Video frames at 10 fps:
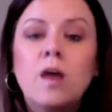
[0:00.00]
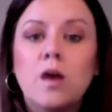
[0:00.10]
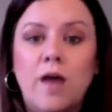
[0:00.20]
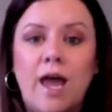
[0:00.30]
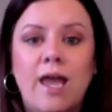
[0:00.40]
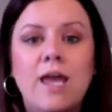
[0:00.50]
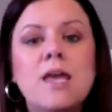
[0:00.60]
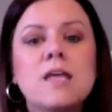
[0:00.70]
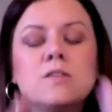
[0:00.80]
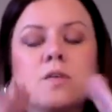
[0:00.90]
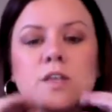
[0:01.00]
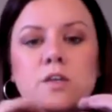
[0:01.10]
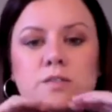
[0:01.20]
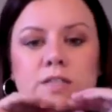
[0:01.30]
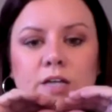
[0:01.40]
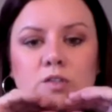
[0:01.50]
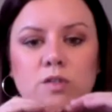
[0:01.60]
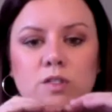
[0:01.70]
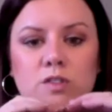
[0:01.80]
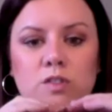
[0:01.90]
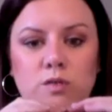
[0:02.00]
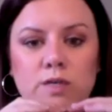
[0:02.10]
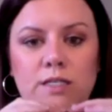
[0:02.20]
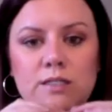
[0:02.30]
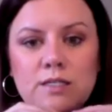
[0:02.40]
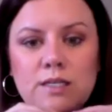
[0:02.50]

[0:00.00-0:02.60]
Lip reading: Okay, so then you schedule the student,